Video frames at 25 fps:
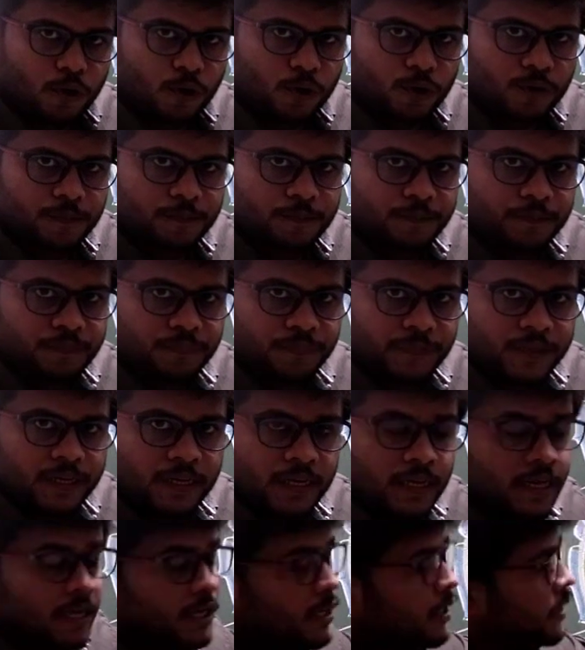pore.
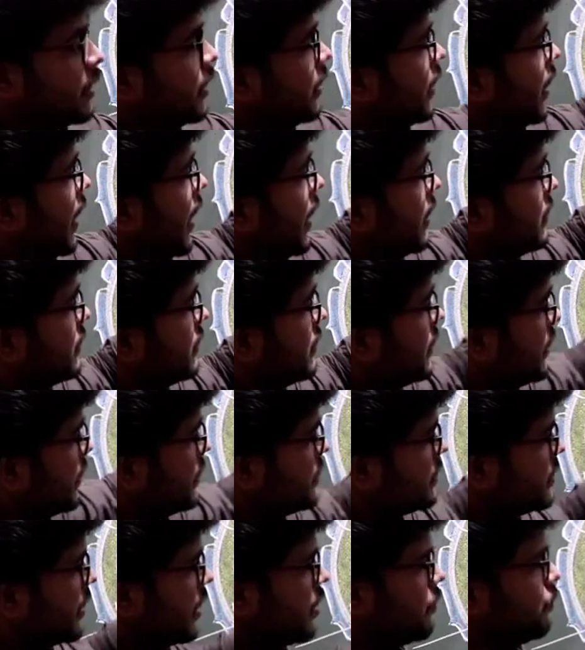At
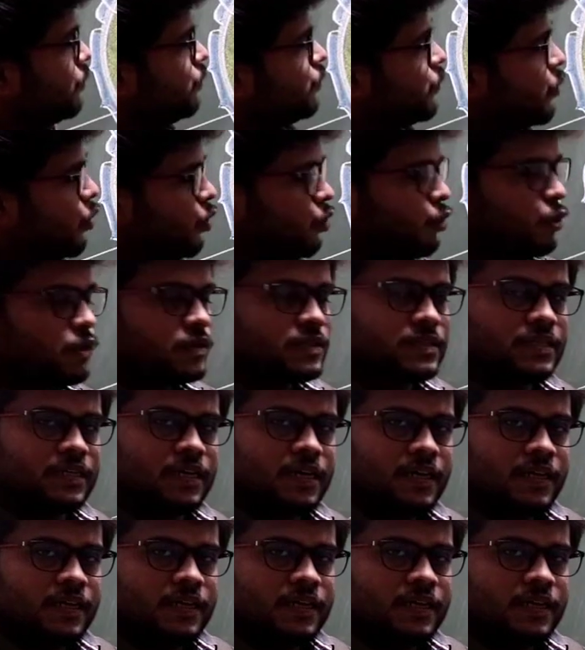these germ pores,